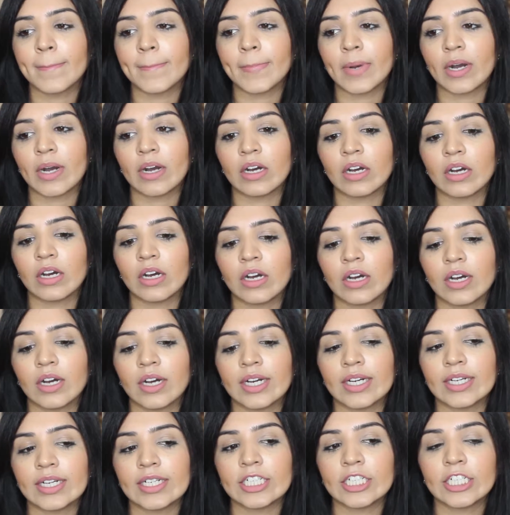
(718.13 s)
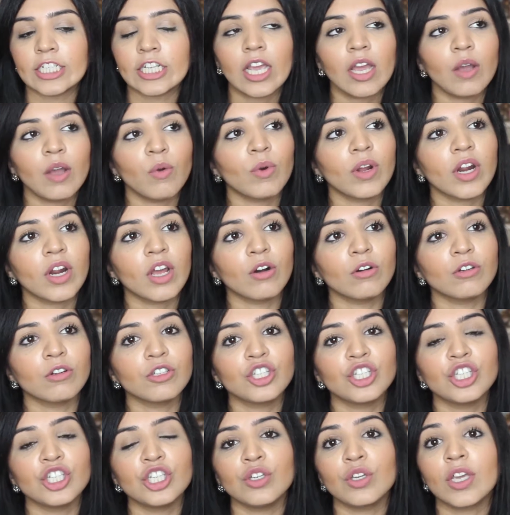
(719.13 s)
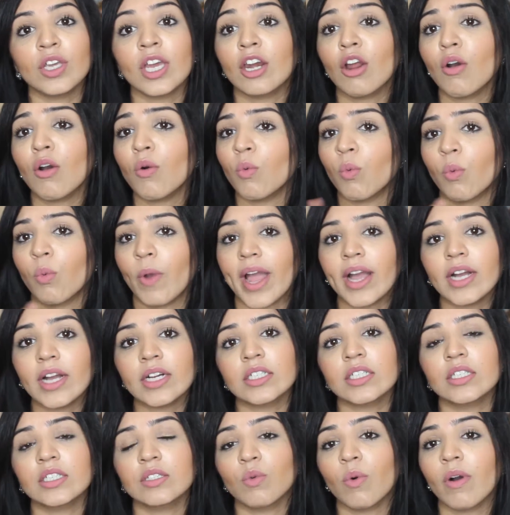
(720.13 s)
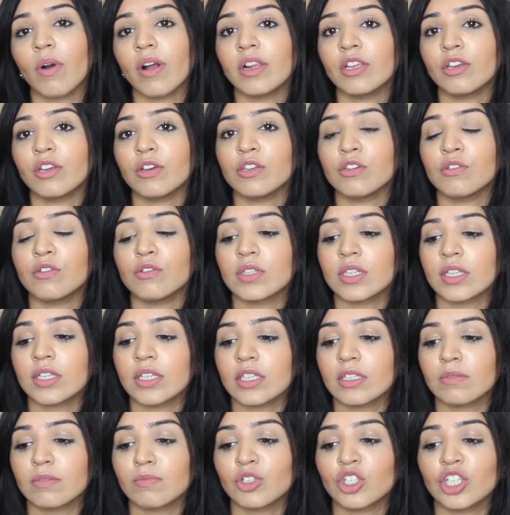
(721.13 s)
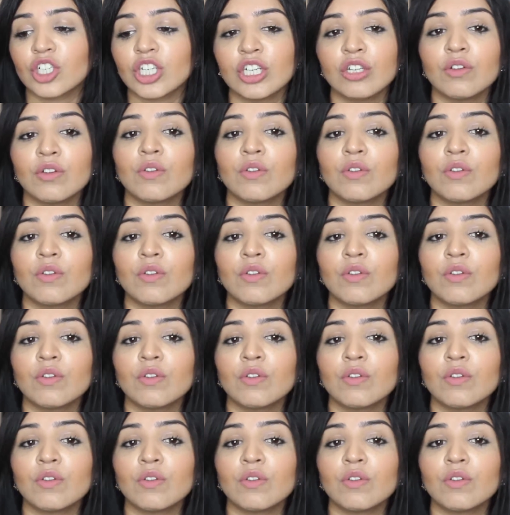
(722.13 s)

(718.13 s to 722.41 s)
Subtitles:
But yeah, what else? You cannot wax while you're using this machine.